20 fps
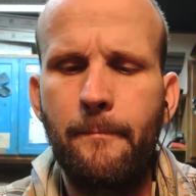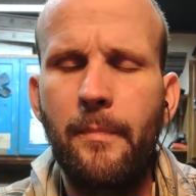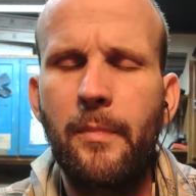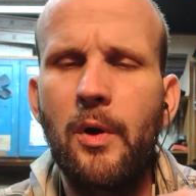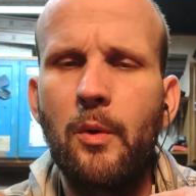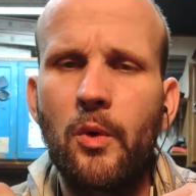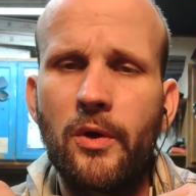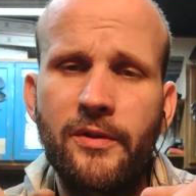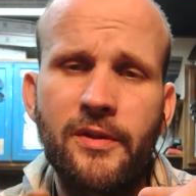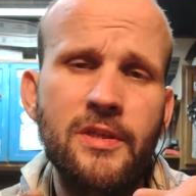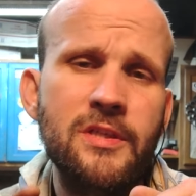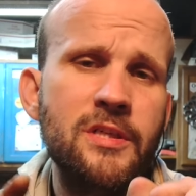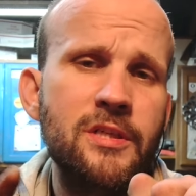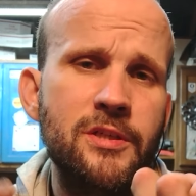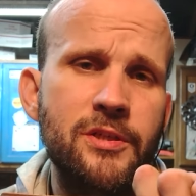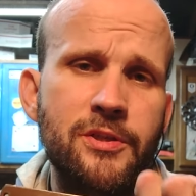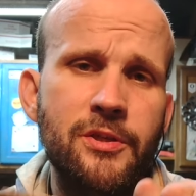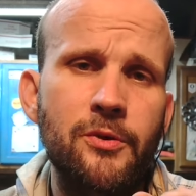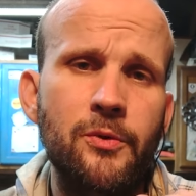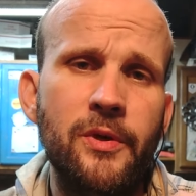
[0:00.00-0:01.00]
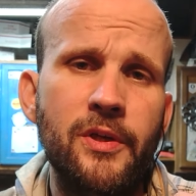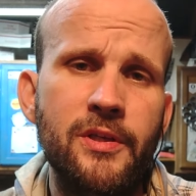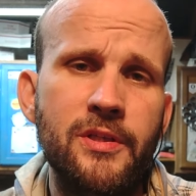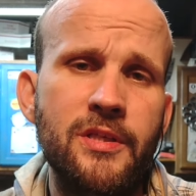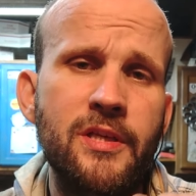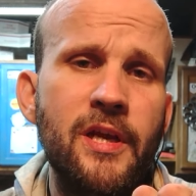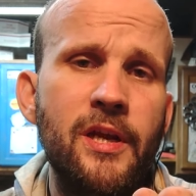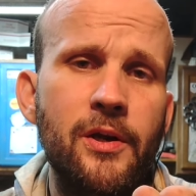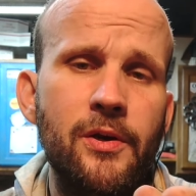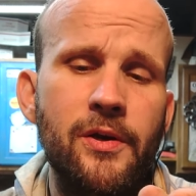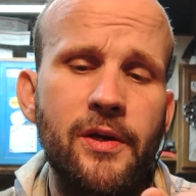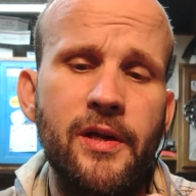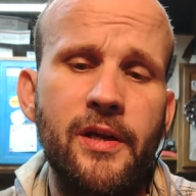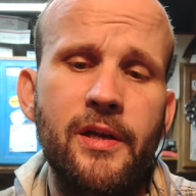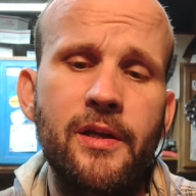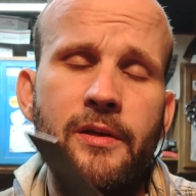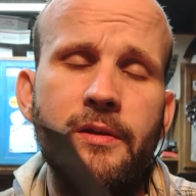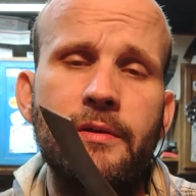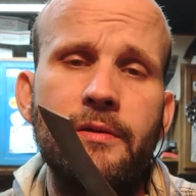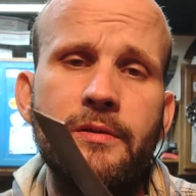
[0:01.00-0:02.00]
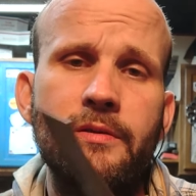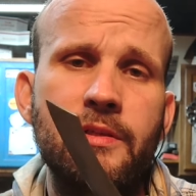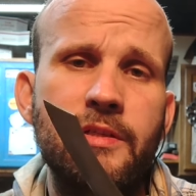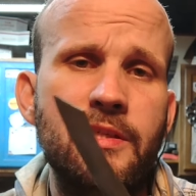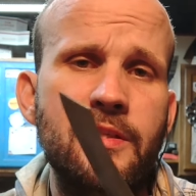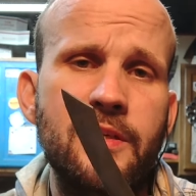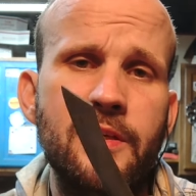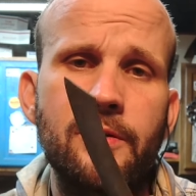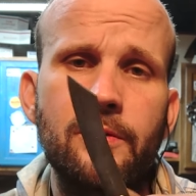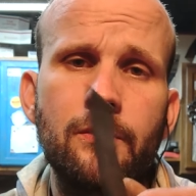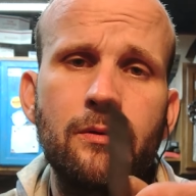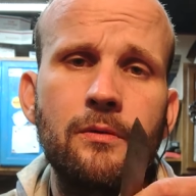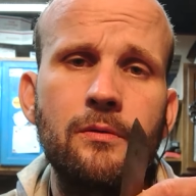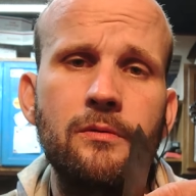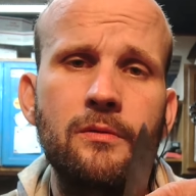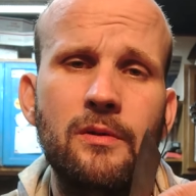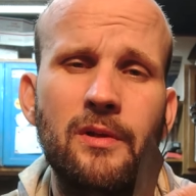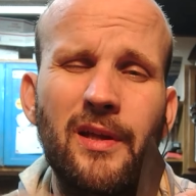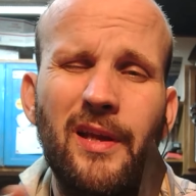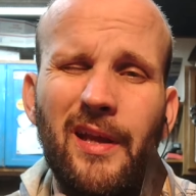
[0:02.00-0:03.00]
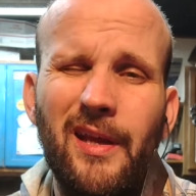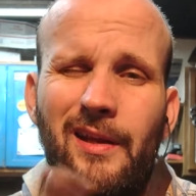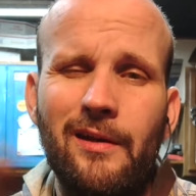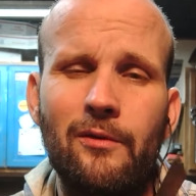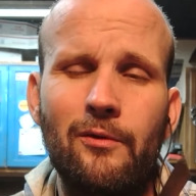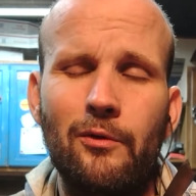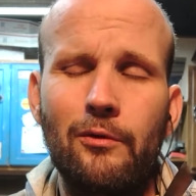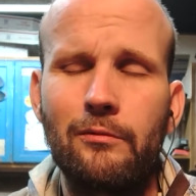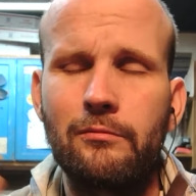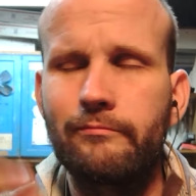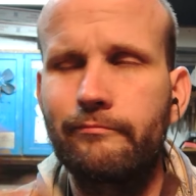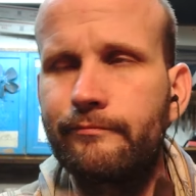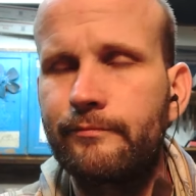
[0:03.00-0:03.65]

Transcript: But what this is doing is carrying the steel handle.